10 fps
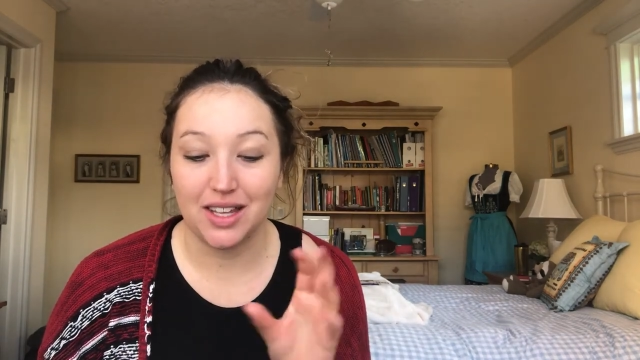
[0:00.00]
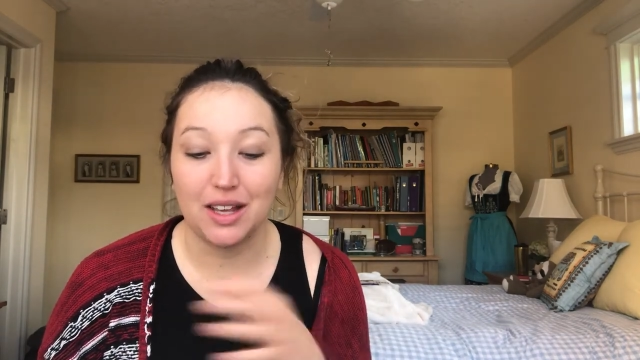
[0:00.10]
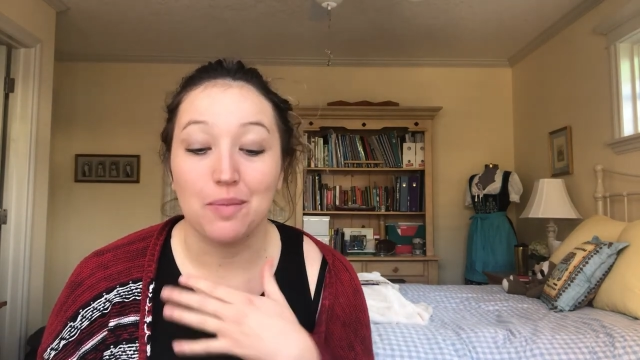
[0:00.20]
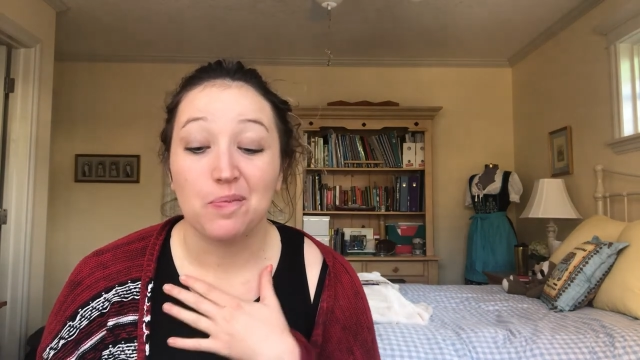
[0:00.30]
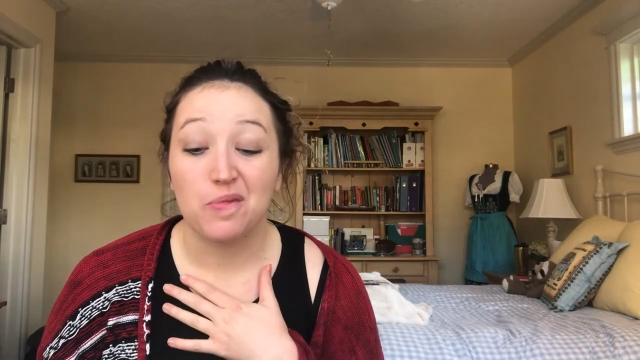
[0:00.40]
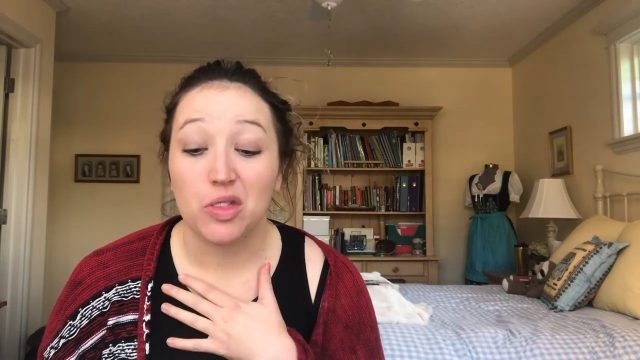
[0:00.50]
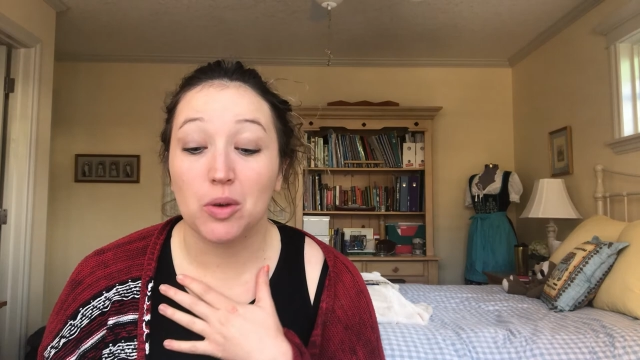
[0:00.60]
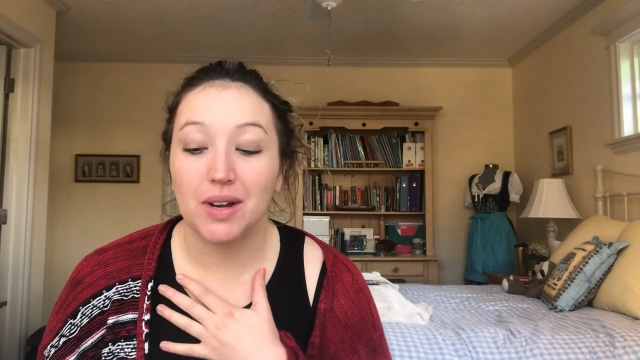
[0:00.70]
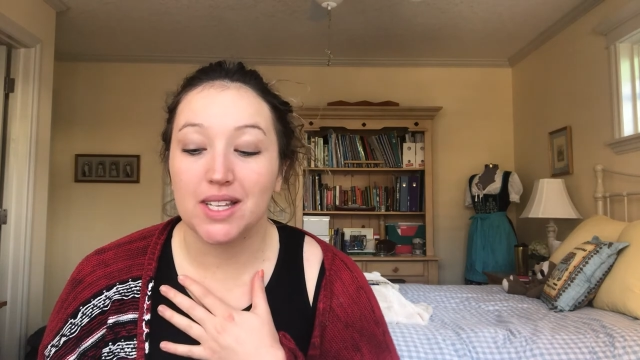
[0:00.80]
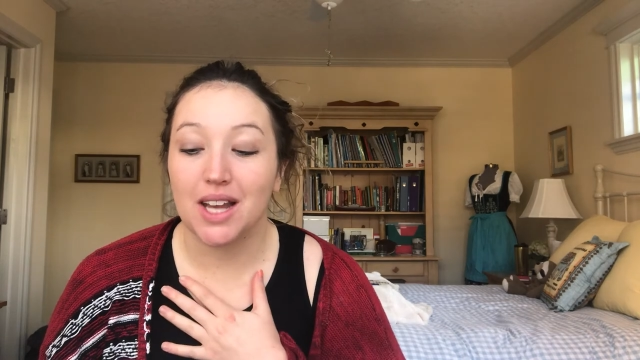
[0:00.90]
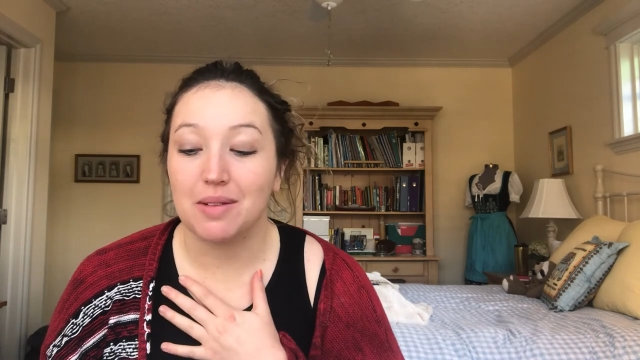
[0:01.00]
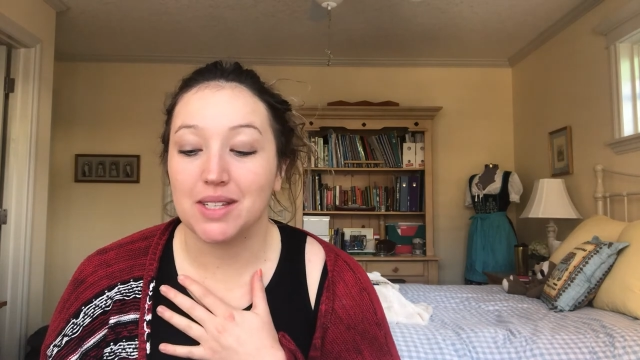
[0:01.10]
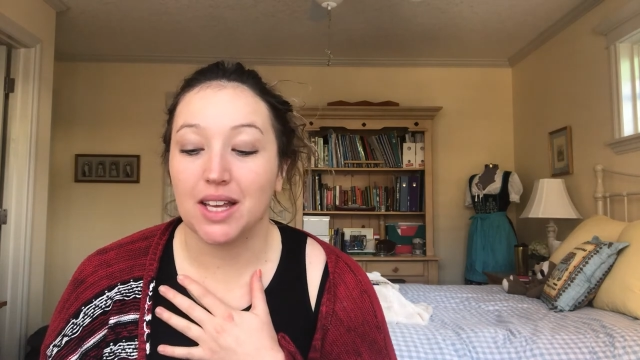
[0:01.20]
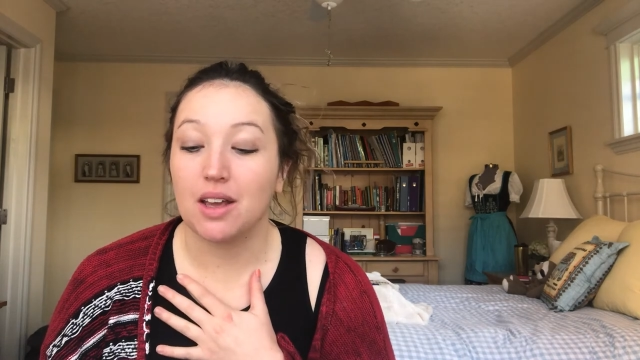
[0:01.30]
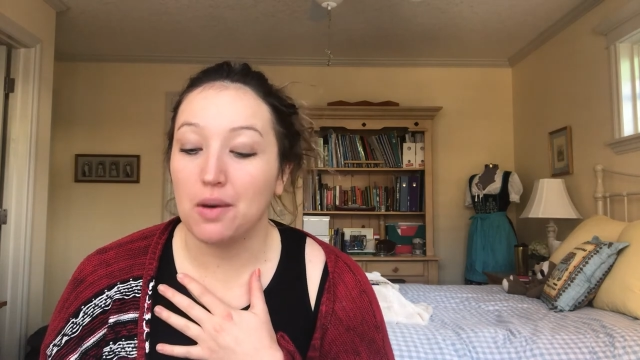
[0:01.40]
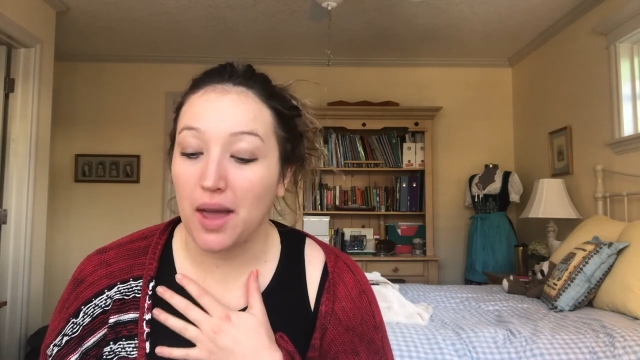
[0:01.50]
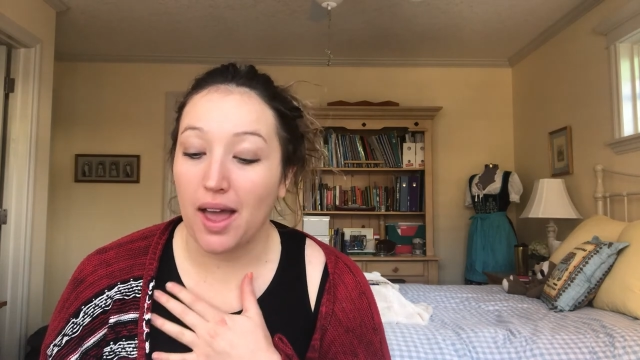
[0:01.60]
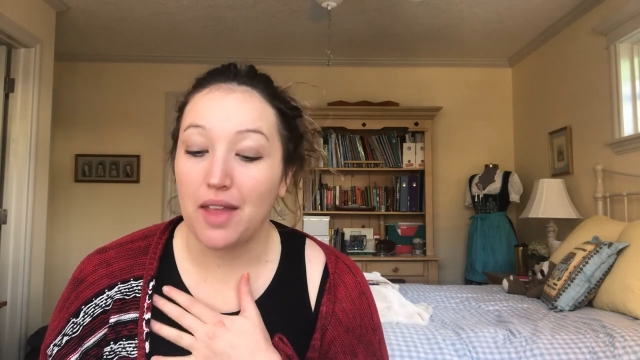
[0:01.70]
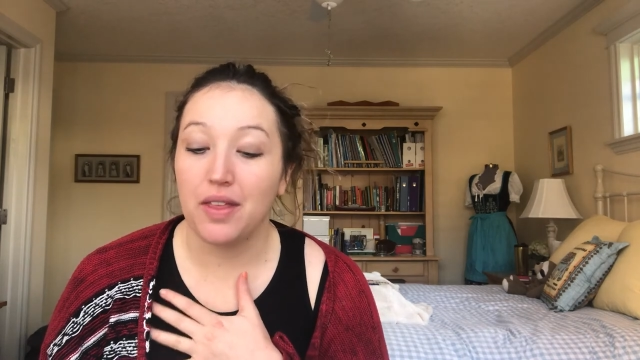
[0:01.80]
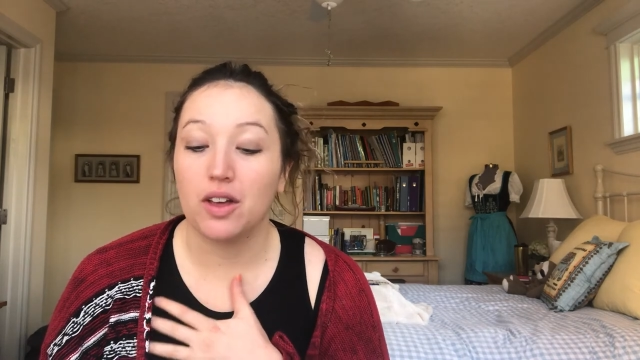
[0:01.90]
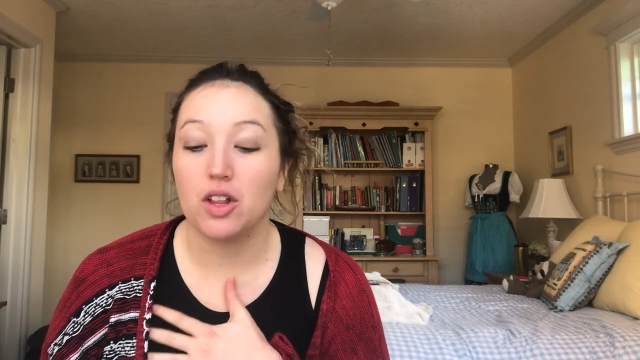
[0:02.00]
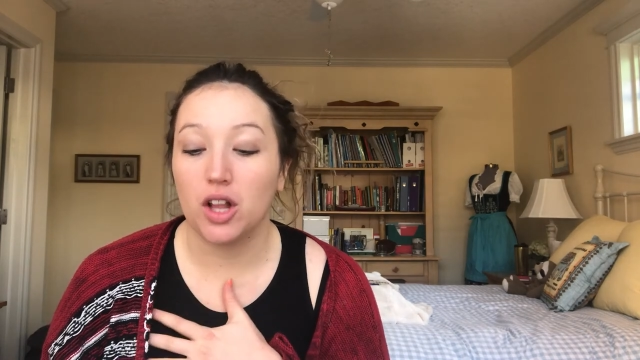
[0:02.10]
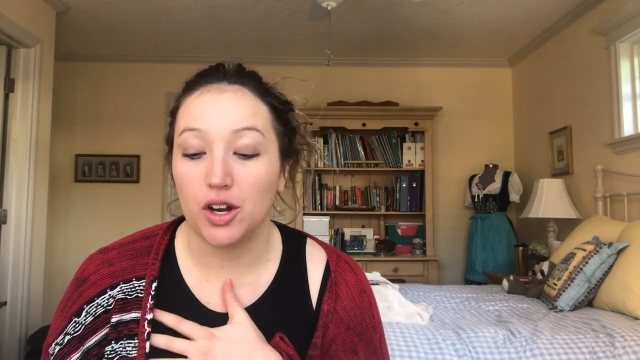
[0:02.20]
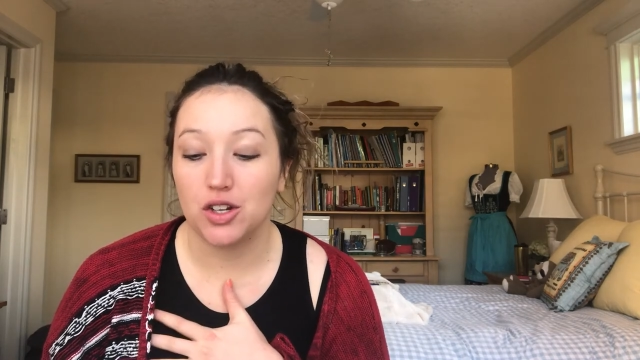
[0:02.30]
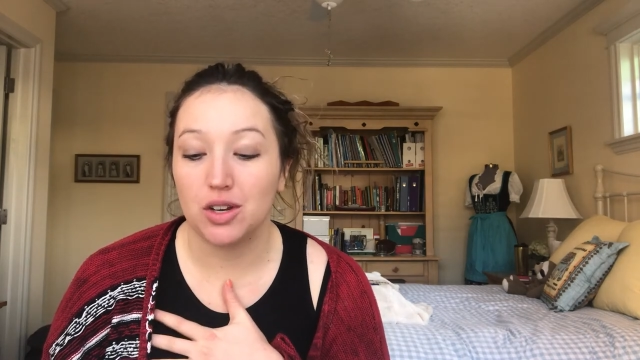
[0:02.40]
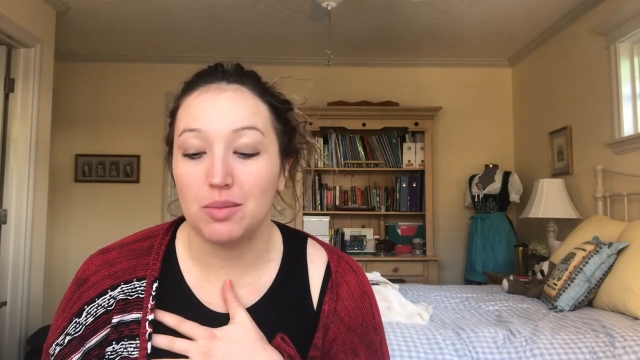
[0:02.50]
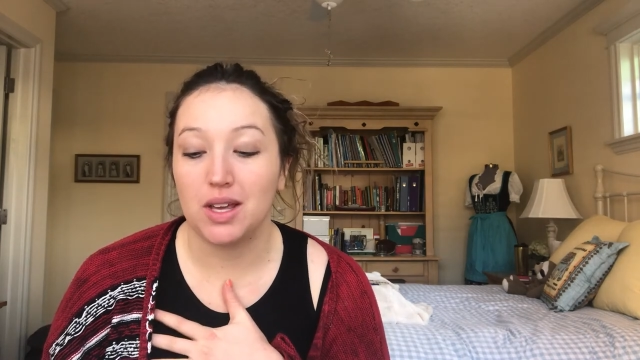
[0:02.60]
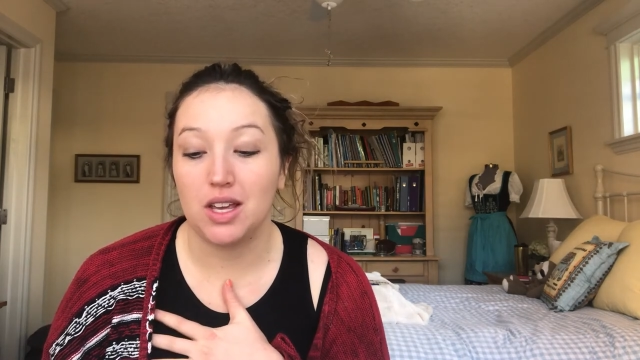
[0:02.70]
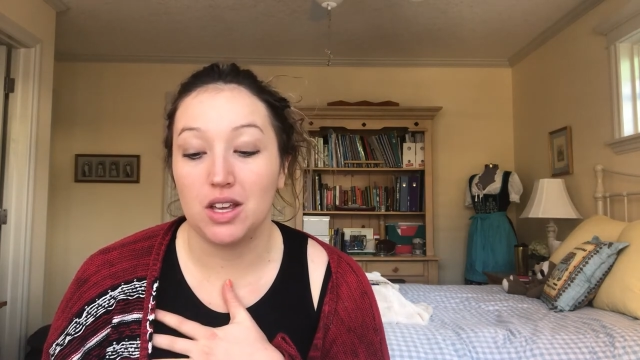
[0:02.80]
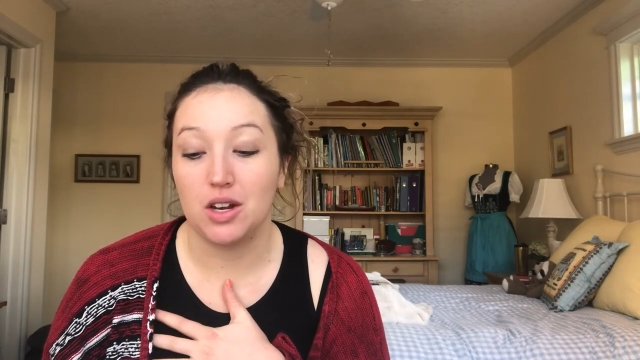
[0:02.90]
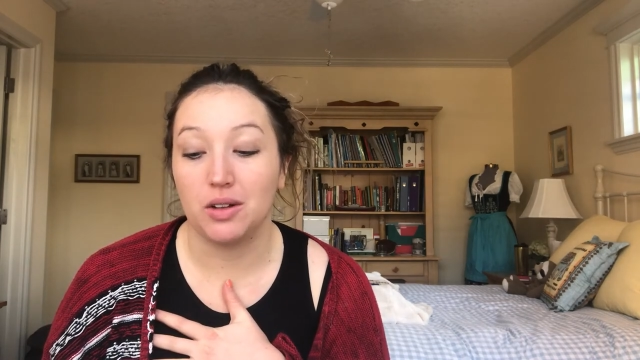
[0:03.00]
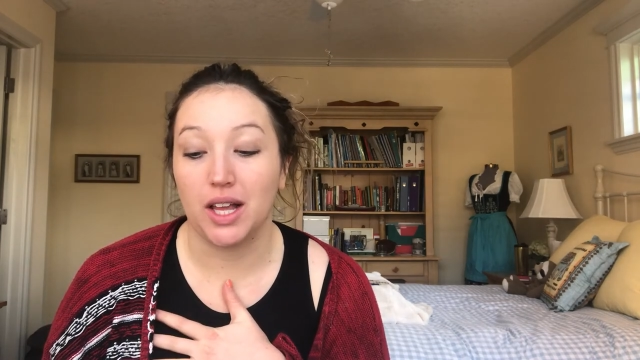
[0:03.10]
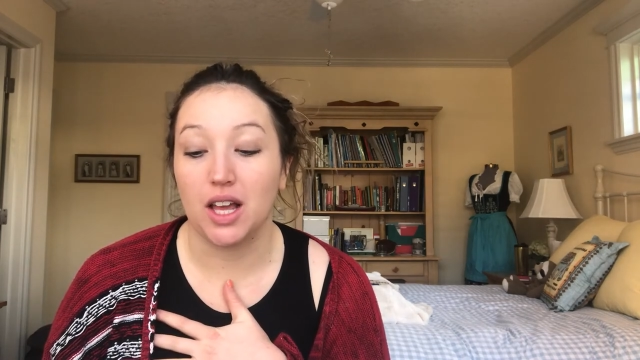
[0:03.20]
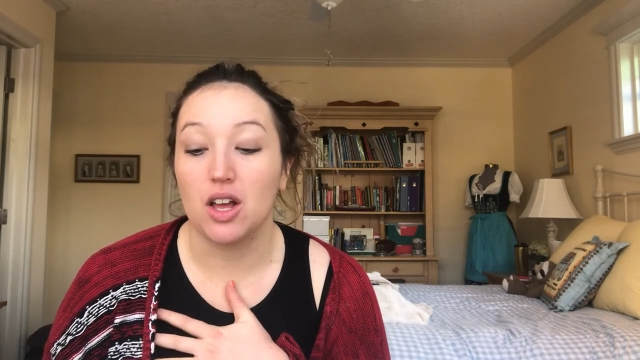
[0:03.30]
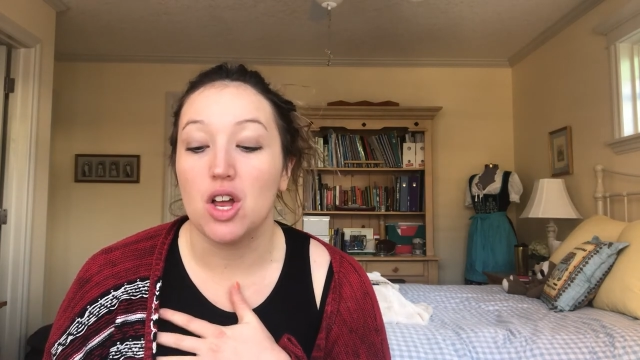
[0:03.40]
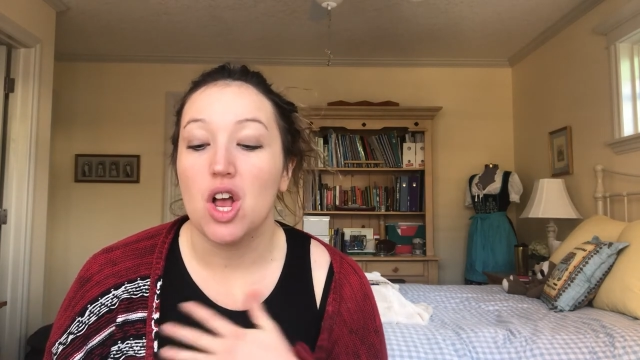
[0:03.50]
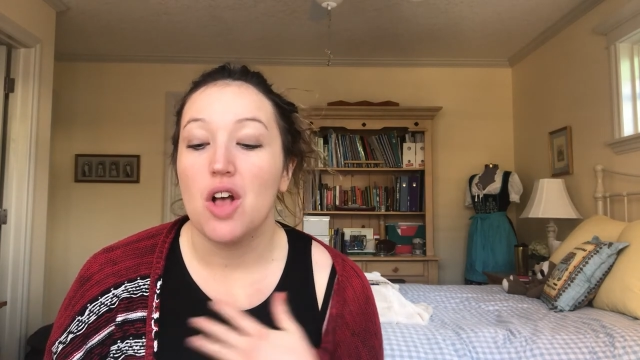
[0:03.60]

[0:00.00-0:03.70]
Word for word: Like the reason I was like, okay, I think Clark should be, you know, like a